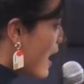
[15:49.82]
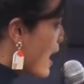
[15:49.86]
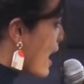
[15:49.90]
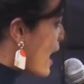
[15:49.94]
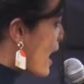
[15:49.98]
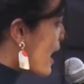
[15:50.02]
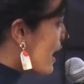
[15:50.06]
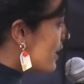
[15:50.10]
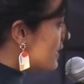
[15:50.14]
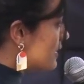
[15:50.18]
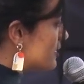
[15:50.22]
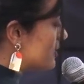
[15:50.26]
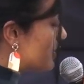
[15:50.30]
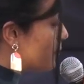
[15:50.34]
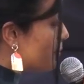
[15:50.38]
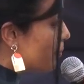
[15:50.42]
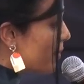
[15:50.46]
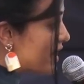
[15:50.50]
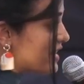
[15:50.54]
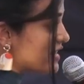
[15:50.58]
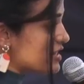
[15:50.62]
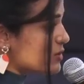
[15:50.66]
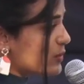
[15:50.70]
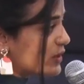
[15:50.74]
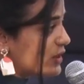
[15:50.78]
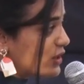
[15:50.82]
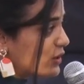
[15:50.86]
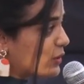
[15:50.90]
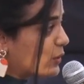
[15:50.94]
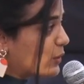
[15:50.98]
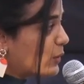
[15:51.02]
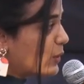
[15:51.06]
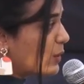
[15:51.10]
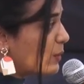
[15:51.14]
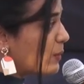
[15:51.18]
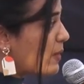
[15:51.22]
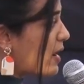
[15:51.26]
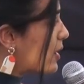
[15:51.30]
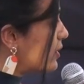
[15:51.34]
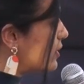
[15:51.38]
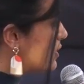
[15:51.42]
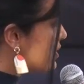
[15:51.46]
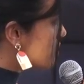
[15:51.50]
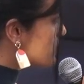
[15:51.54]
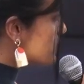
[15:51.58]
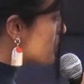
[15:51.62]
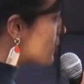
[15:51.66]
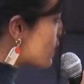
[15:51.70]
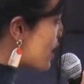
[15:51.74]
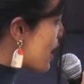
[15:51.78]
And the best way to go about
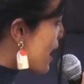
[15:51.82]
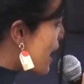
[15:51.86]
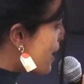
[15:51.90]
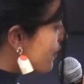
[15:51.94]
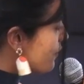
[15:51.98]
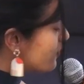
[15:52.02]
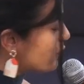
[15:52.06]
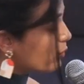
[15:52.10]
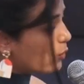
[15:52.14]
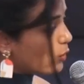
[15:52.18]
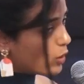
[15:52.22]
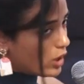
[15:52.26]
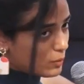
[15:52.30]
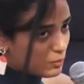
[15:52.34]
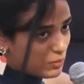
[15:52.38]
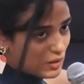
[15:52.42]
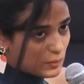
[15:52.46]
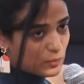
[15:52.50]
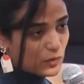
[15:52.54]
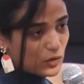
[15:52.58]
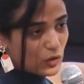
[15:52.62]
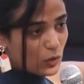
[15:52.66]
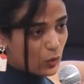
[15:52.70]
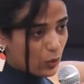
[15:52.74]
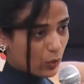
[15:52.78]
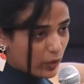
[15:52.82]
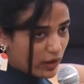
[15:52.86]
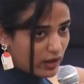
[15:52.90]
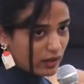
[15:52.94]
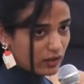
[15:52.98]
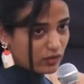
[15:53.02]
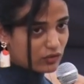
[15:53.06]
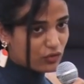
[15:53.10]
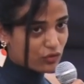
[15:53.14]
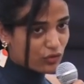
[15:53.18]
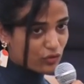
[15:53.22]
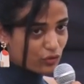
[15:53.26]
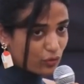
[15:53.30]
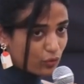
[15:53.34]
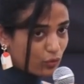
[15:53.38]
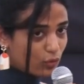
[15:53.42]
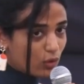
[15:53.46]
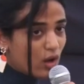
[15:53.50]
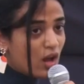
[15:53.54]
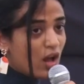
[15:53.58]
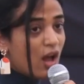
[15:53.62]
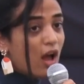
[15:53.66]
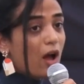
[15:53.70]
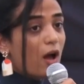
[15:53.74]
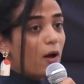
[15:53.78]
is to have a wallpaper going through
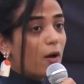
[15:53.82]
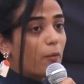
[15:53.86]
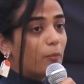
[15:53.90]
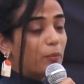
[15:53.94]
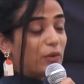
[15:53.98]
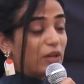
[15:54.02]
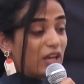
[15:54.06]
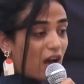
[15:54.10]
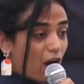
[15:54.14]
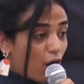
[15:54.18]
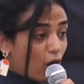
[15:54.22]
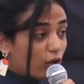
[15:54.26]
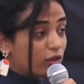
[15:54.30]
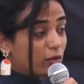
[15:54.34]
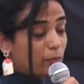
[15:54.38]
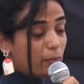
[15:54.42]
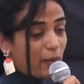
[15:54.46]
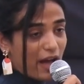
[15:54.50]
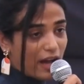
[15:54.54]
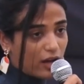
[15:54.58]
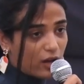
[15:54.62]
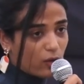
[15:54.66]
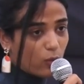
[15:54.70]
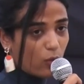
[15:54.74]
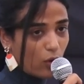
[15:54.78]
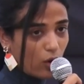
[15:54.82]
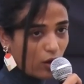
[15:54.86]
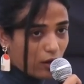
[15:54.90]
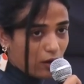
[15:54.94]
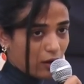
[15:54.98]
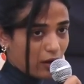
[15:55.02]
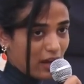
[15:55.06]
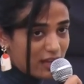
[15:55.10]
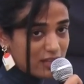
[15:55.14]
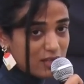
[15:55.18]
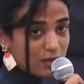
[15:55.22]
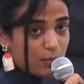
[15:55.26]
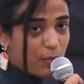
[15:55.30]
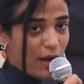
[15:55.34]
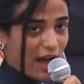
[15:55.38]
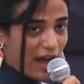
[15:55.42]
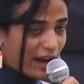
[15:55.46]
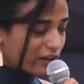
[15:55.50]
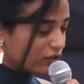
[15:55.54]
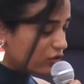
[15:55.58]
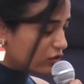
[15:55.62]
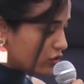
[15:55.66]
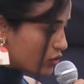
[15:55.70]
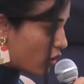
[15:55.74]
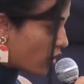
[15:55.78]
be on the back wall as a
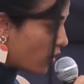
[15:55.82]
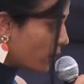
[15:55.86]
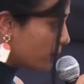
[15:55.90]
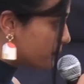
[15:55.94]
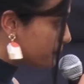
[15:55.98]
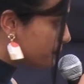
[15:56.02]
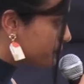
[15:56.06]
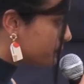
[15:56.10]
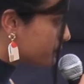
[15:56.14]
backdrop.